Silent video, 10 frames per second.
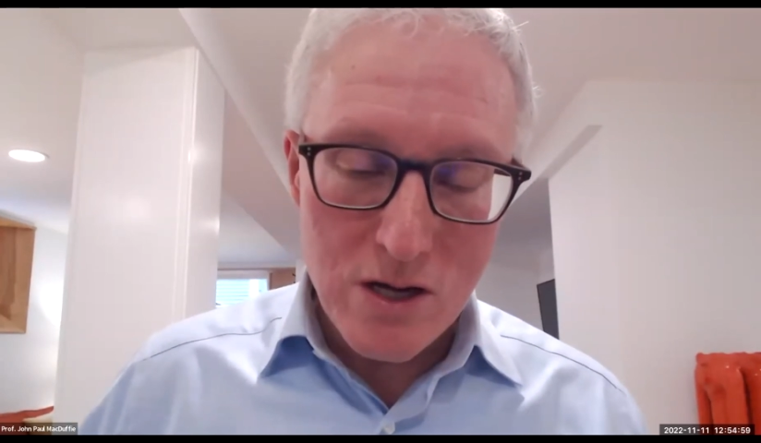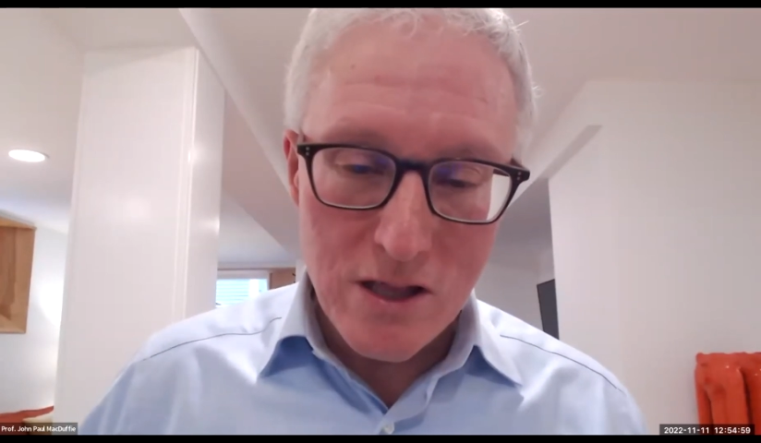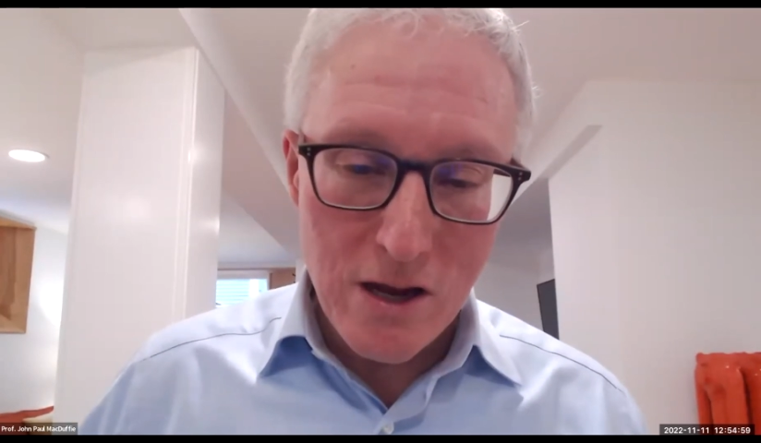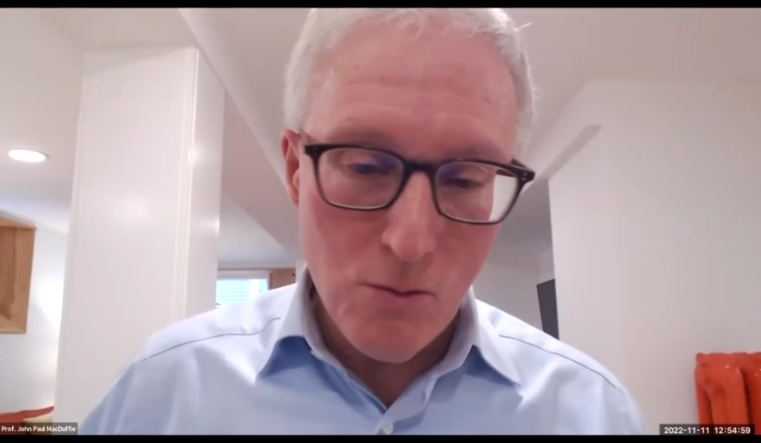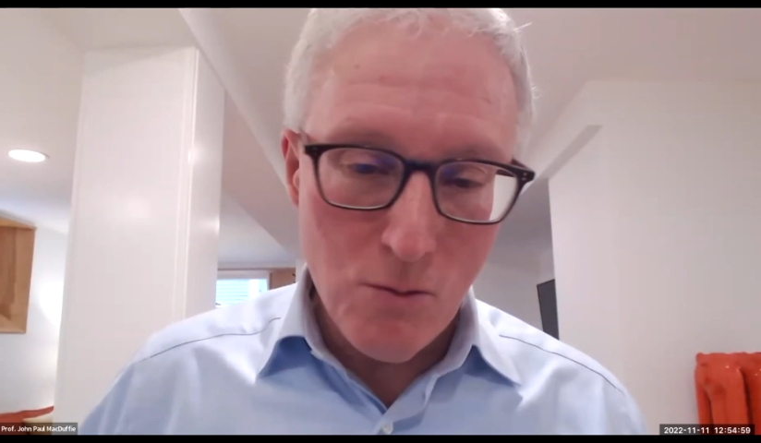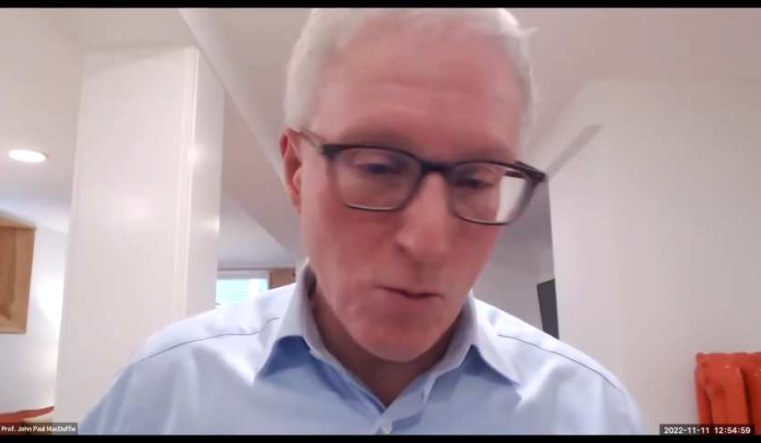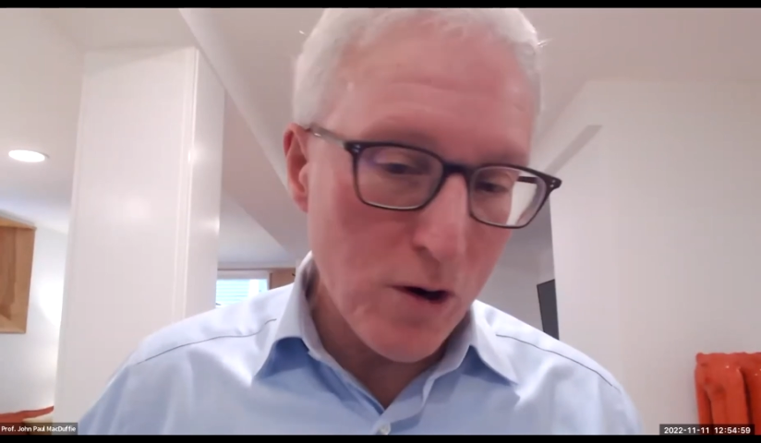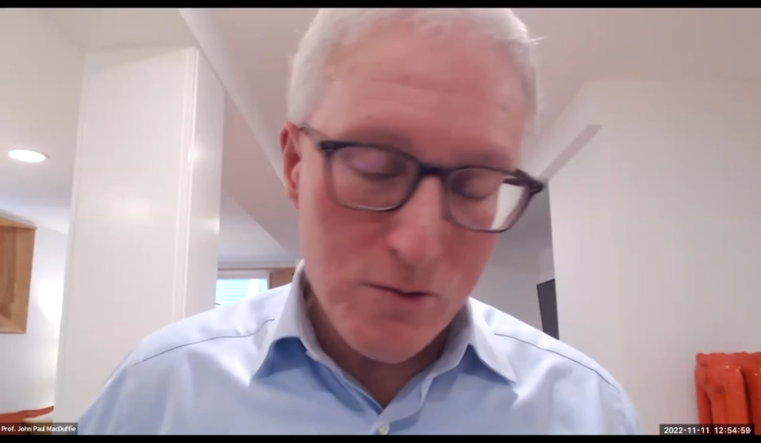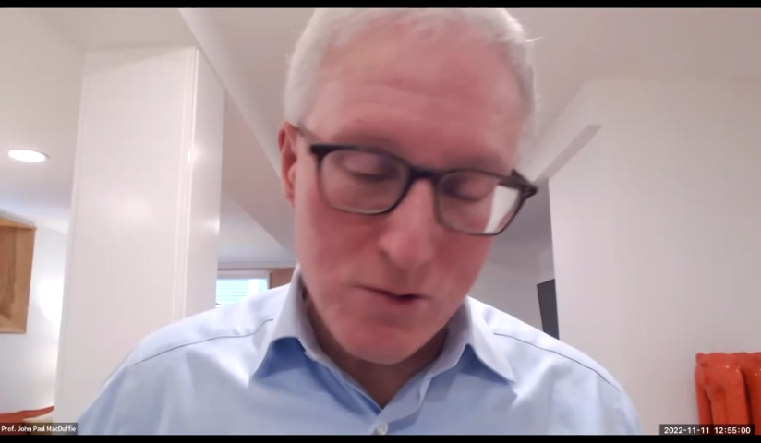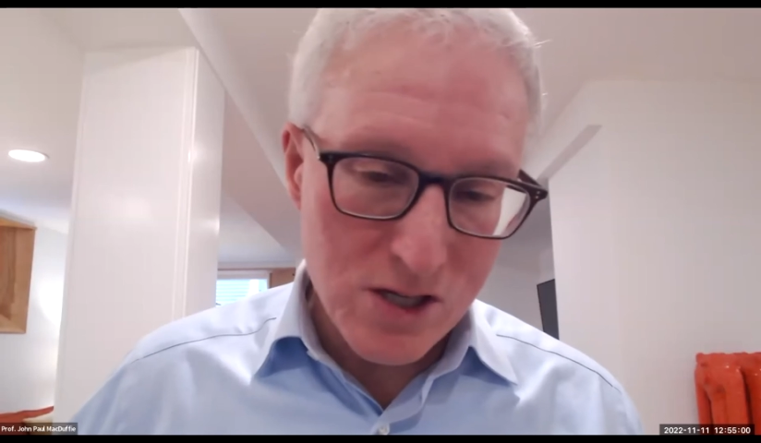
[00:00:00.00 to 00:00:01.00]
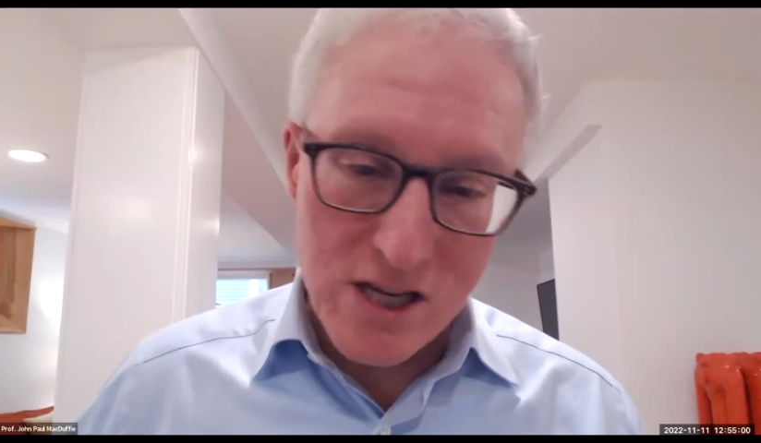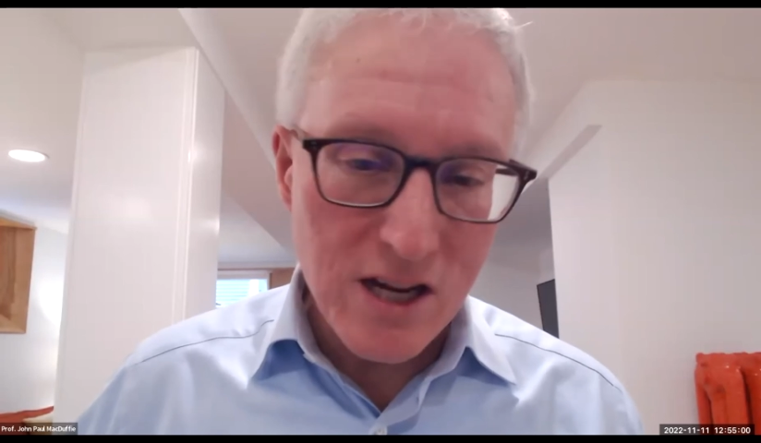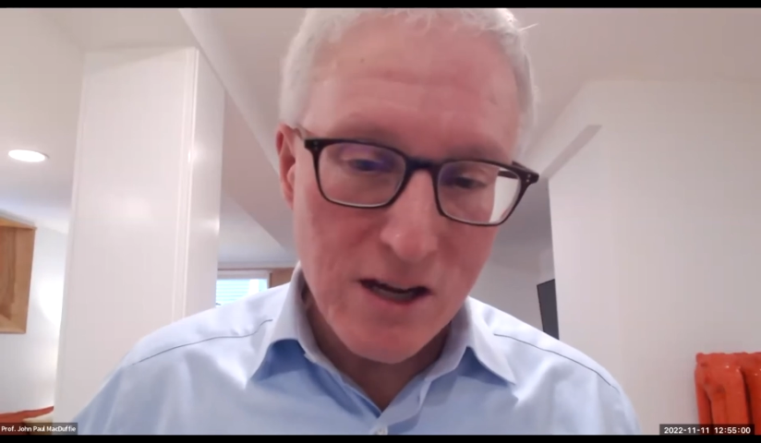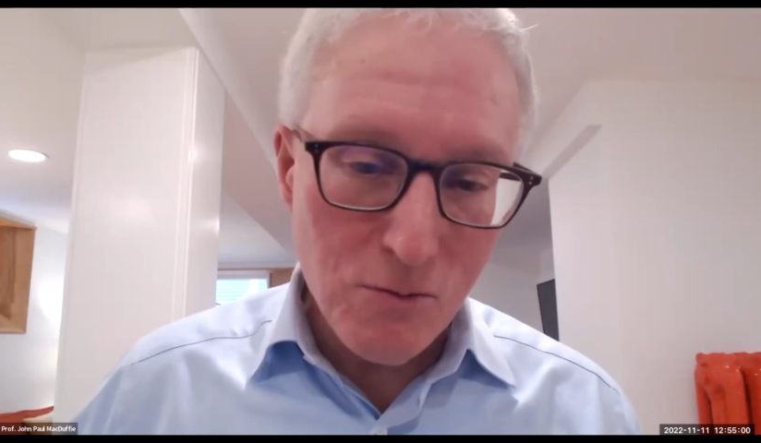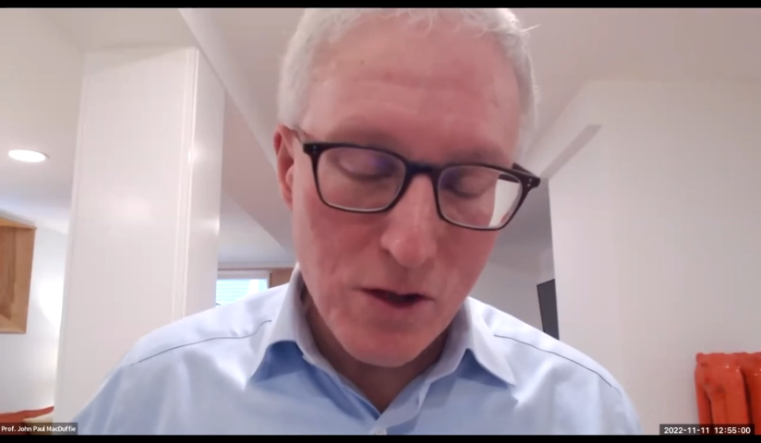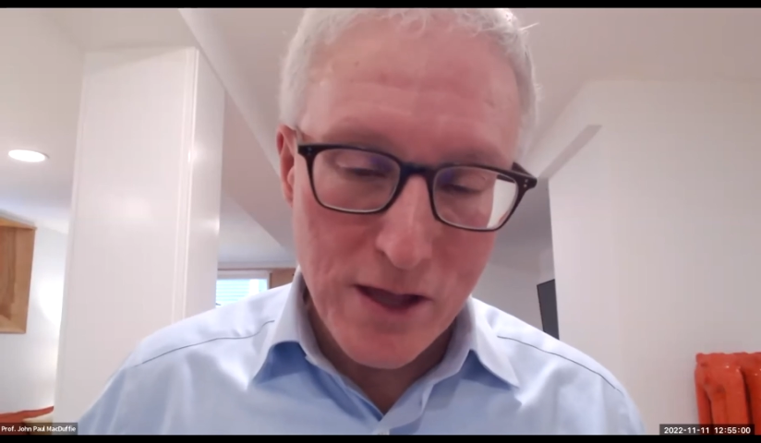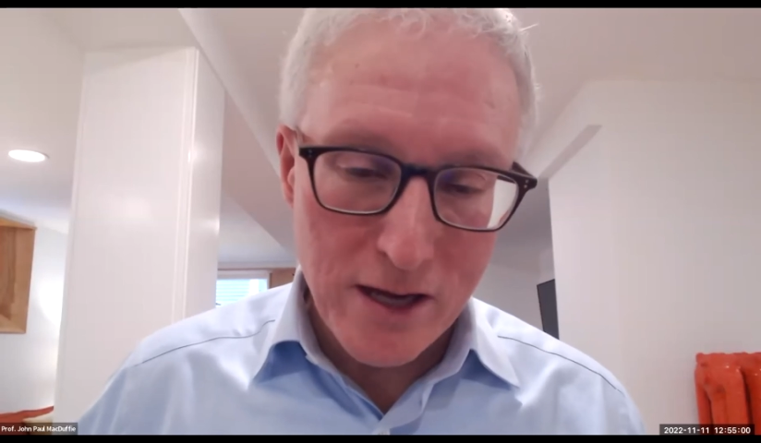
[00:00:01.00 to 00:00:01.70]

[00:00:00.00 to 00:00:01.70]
and they weren't succeeding with